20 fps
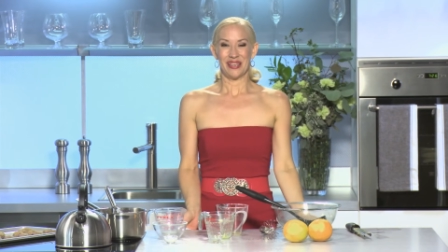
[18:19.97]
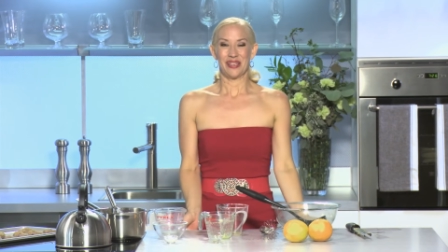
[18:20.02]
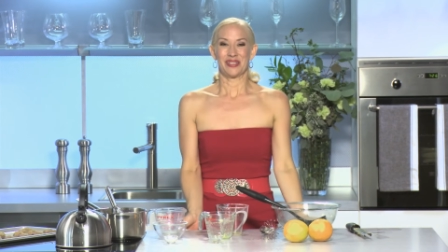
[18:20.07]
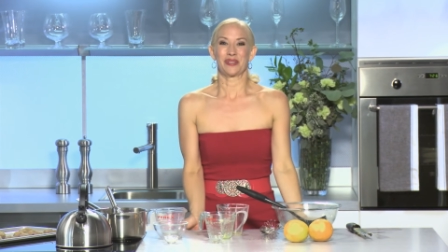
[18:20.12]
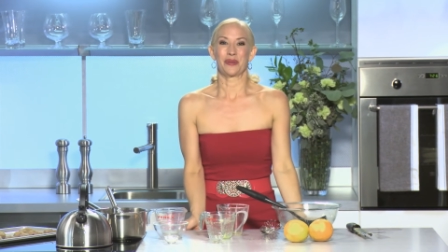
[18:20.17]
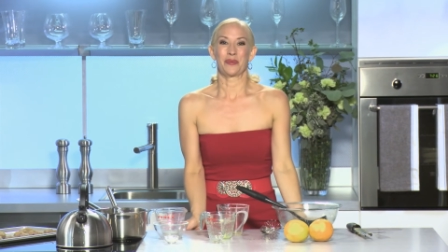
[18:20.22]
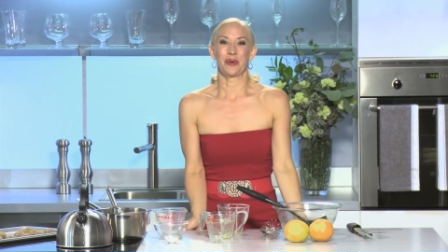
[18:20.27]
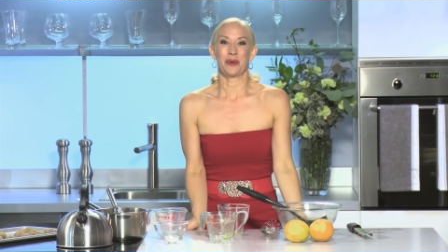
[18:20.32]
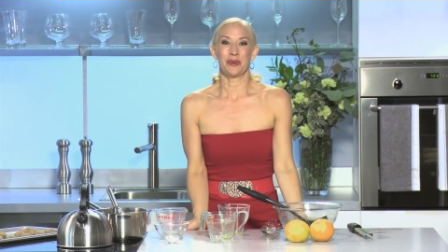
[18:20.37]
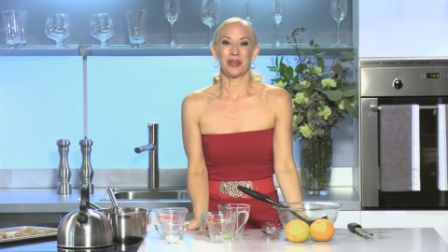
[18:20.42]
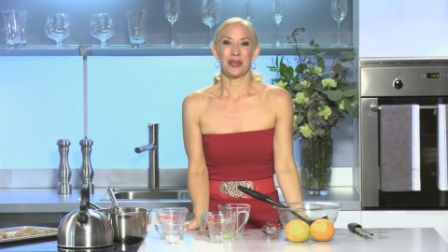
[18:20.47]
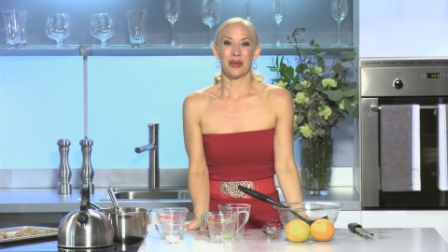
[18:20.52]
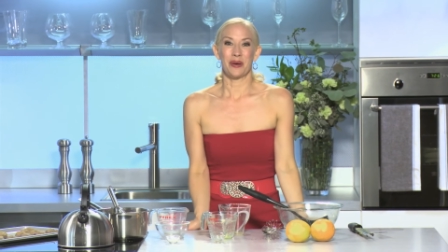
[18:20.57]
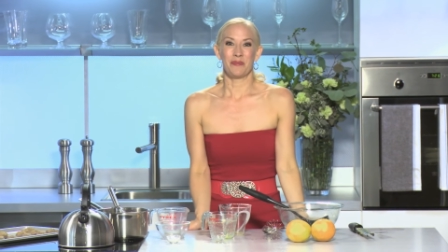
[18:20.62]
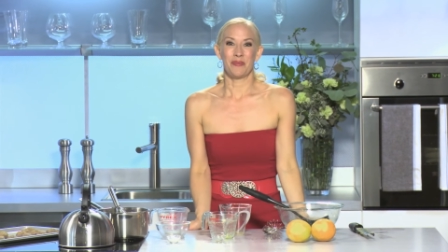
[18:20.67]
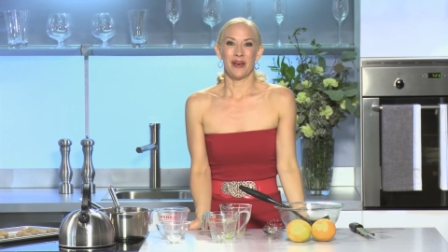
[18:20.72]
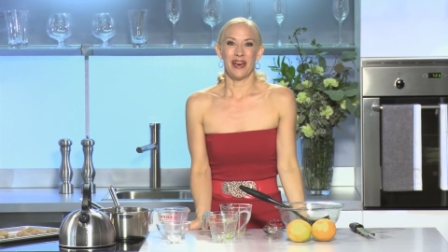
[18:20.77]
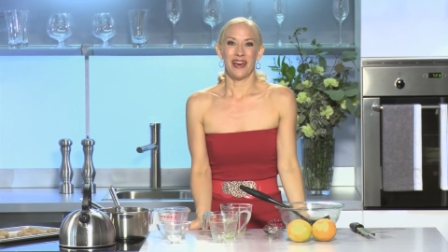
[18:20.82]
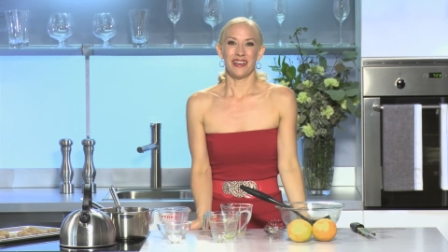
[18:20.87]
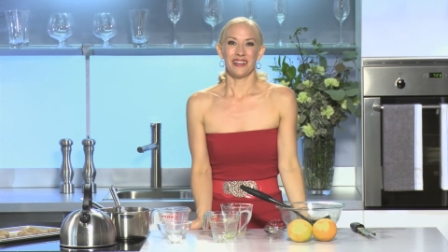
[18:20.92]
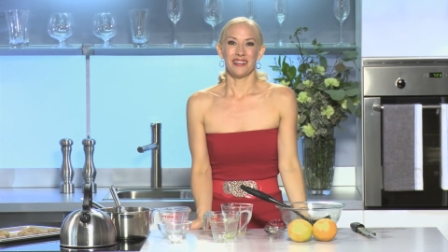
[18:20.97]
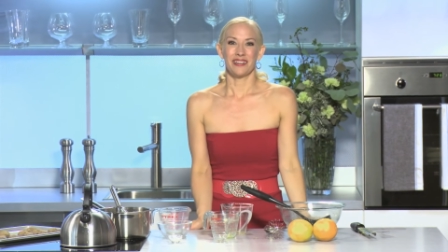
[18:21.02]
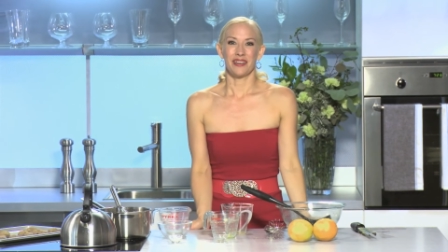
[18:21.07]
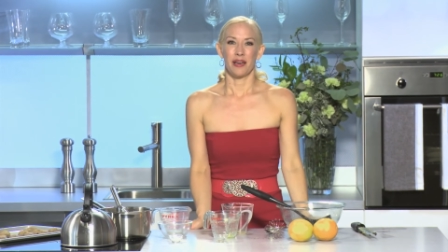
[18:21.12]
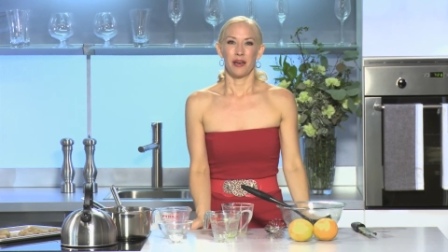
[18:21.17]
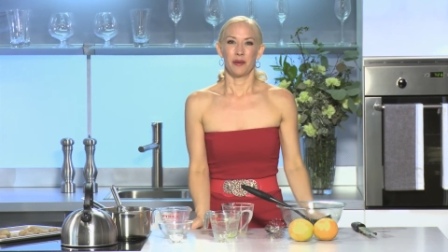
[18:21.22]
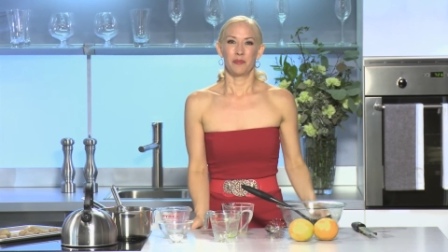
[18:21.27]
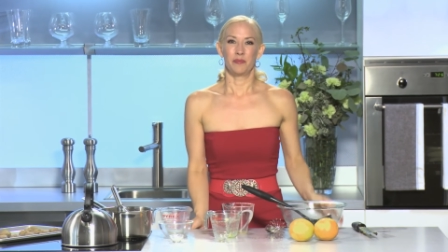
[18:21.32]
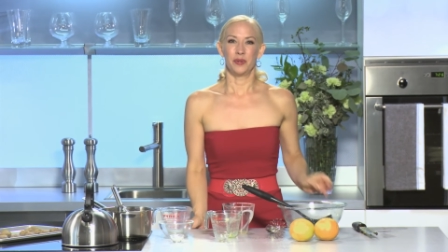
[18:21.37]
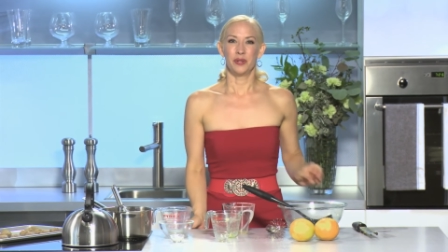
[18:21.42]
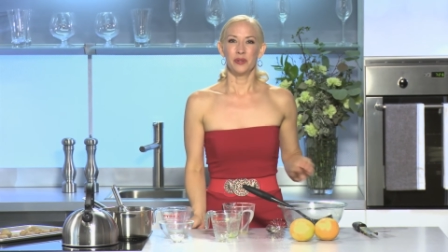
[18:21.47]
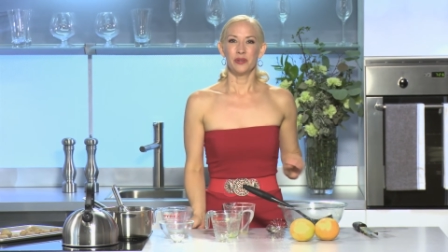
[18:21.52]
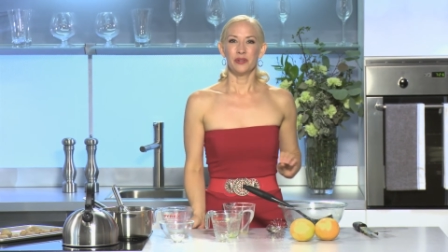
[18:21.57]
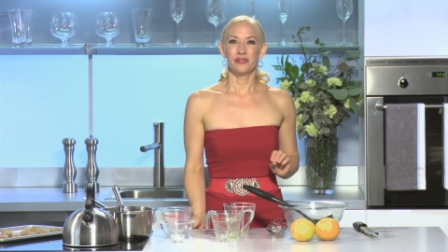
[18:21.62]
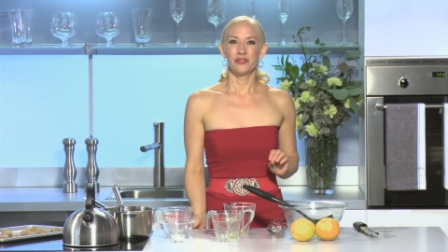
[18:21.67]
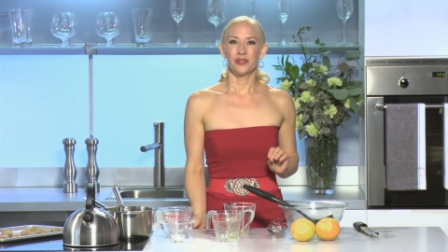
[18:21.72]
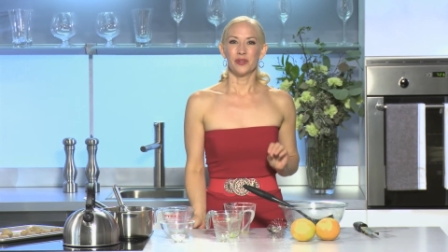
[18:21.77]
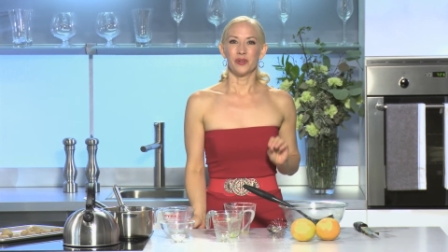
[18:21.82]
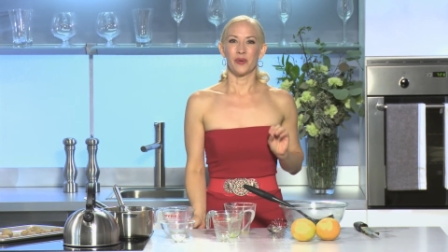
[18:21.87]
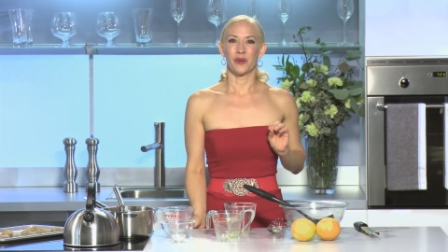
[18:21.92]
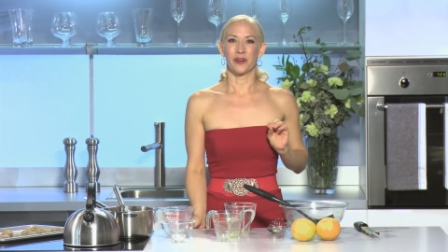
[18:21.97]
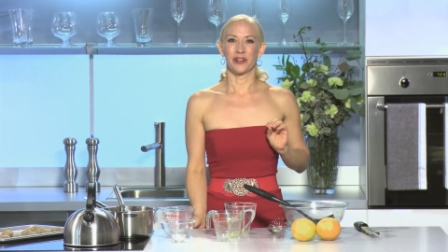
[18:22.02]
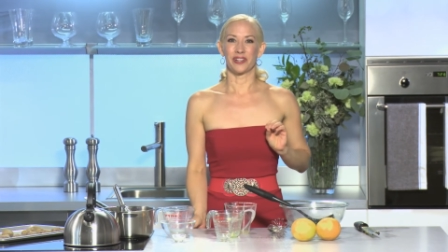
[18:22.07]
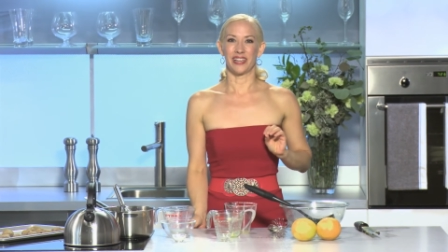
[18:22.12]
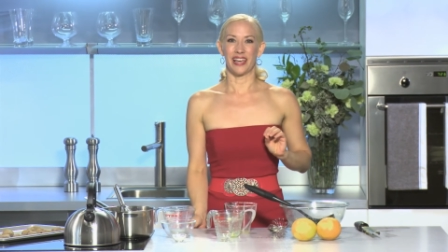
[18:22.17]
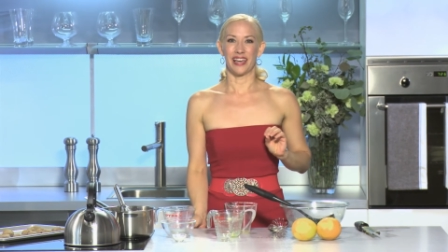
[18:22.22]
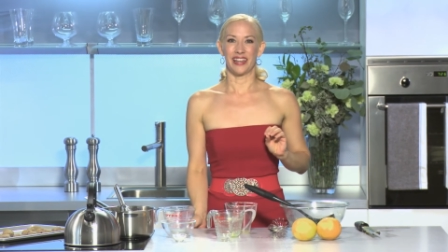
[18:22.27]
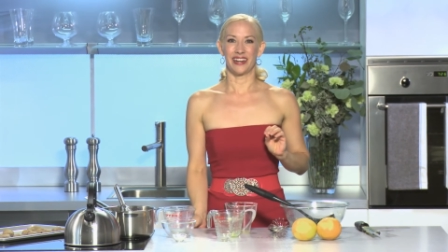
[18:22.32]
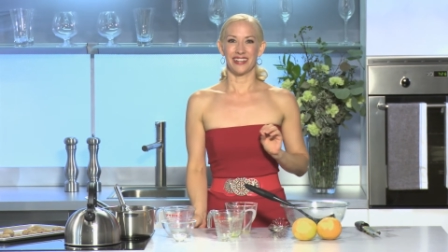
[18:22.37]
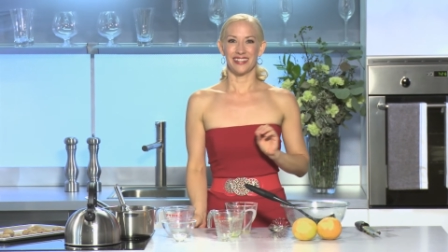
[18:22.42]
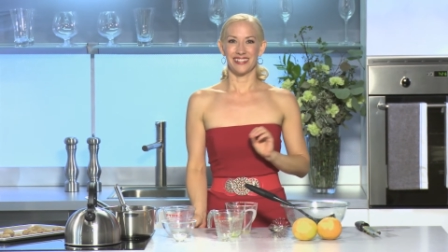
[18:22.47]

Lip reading: So when we come back, a beautiful organic